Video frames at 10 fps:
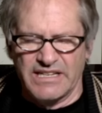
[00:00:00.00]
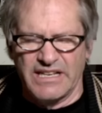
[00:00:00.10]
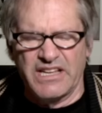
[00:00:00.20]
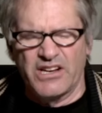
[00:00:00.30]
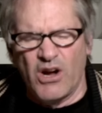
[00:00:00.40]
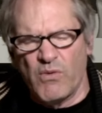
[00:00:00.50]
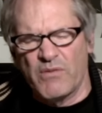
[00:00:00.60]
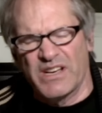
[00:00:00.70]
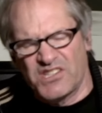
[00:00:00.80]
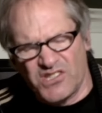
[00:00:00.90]
When
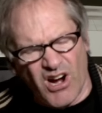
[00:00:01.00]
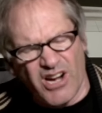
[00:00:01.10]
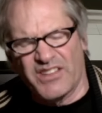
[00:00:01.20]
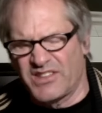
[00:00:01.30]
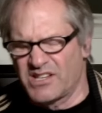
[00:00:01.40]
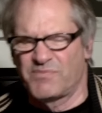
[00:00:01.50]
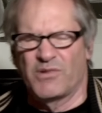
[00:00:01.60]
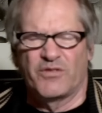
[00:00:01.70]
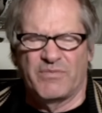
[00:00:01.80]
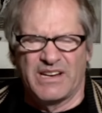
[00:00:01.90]
we started this
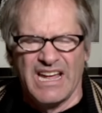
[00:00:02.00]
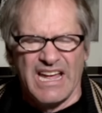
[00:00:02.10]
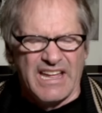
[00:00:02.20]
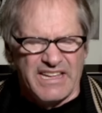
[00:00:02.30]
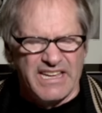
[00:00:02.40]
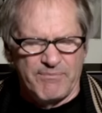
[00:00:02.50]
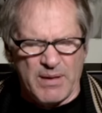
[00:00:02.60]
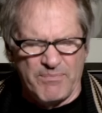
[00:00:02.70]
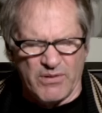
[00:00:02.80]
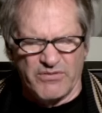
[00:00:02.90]
movement,
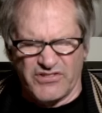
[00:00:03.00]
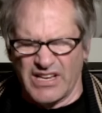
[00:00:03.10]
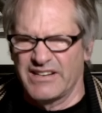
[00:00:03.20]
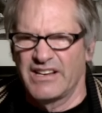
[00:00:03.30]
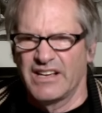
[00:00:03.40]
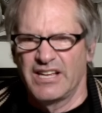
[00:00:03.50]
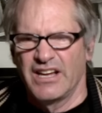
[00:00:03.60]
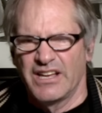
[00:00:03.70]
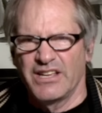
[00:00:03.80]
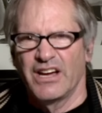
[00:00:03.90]
people were saying,
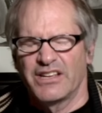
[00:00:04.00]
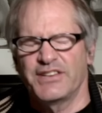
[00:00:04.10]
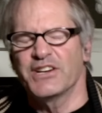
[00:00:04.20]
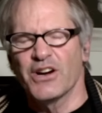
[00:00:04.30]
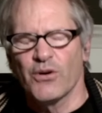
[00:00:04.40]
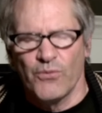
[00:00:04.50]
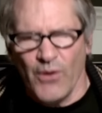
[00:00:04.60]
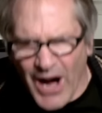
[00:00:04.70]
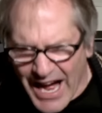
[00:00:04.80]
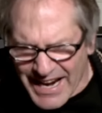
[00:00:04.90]
you're
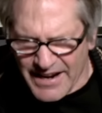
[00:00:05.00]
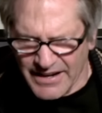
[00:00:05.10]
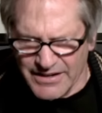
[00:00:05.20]
what?